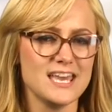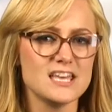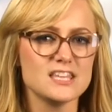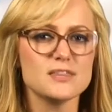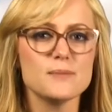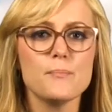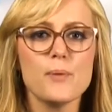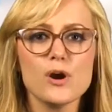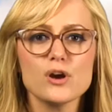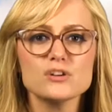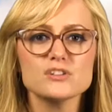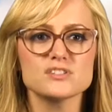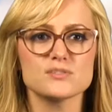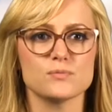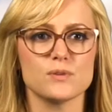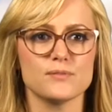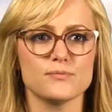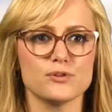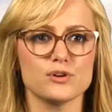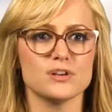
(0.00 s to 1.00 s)
The park's
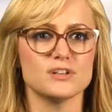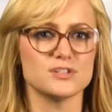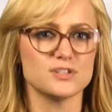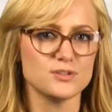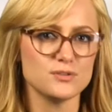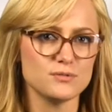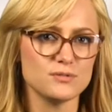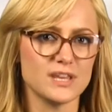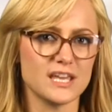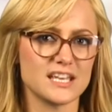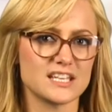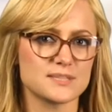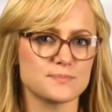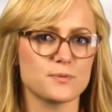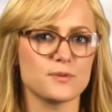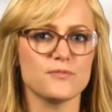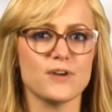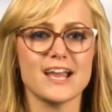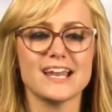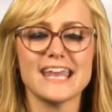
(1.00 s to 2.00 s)
river and two lakes
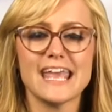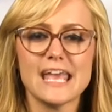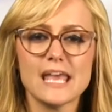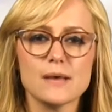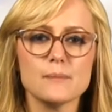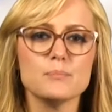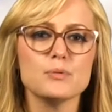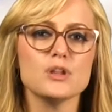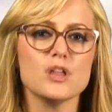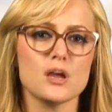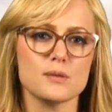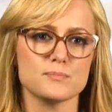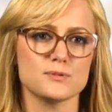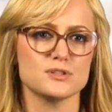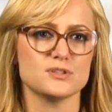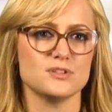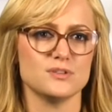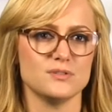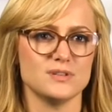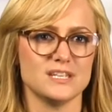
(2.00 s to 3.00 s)
provide ample
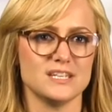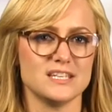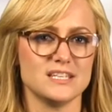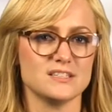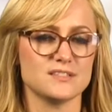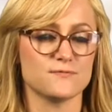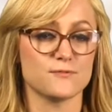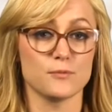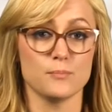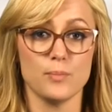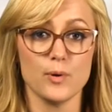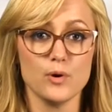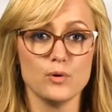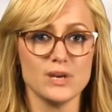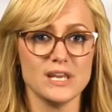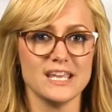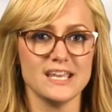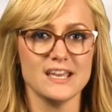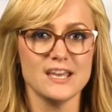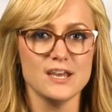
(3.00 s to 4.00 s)
opportunities for
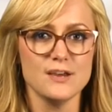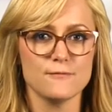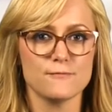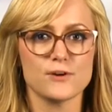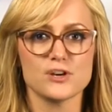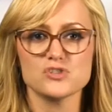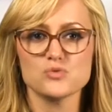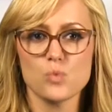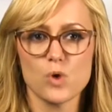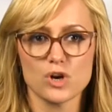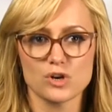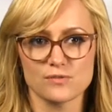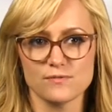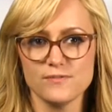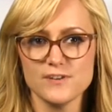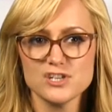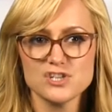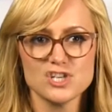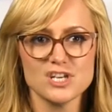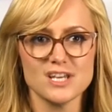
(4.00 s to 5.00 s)
boating, freshwater
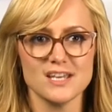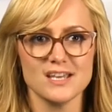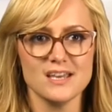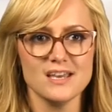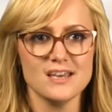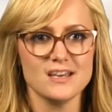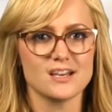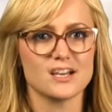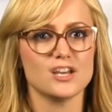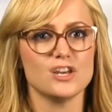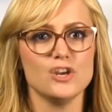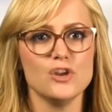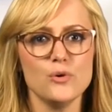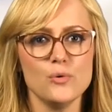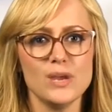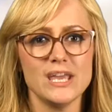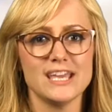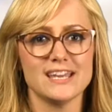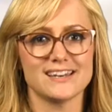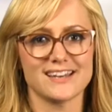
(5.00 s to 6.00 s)
fishing,
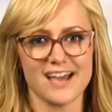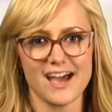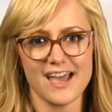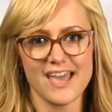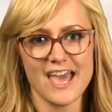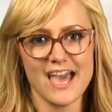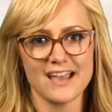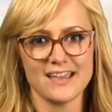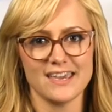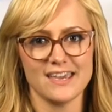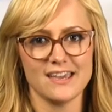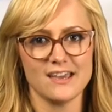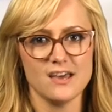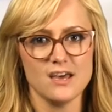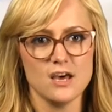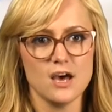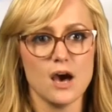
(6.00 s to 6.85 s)
canoeing, and kayaking.